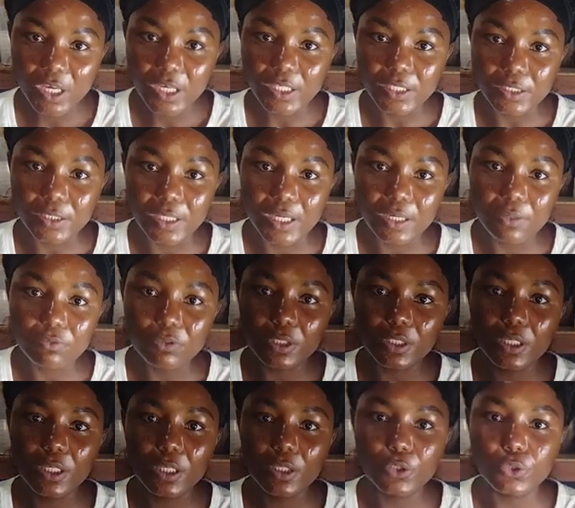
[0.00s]
In that
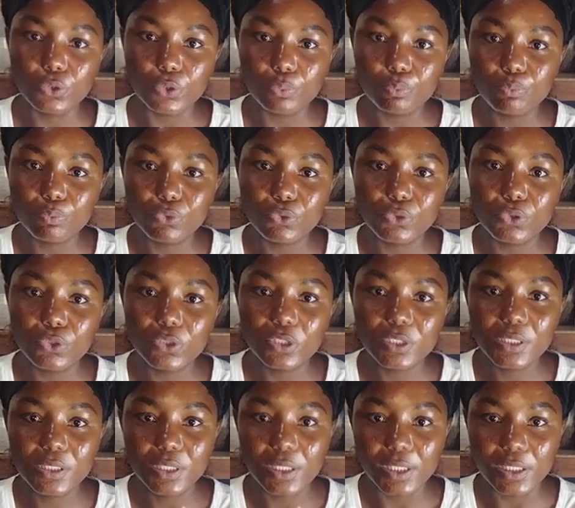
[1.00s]
way, your
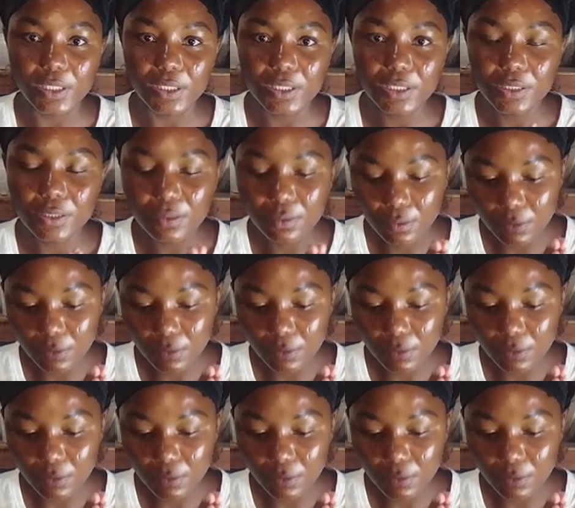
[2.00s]
product is